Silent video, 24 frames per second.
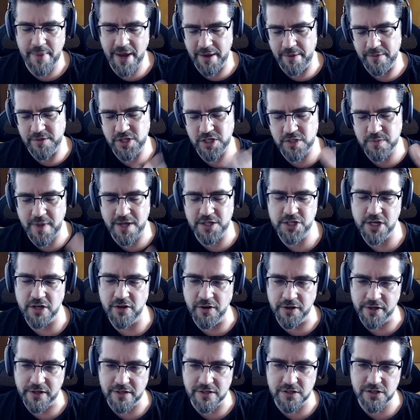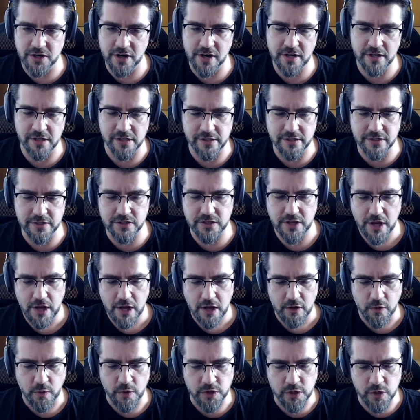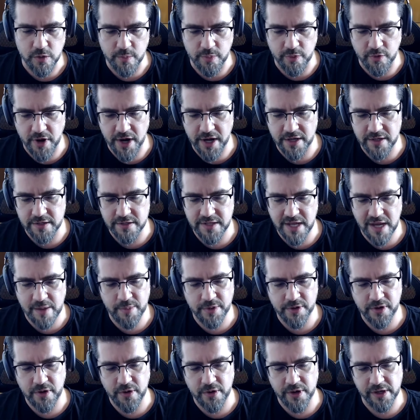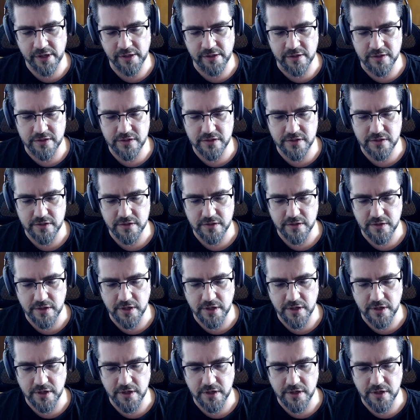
my just my general concern is when you bring stablecoins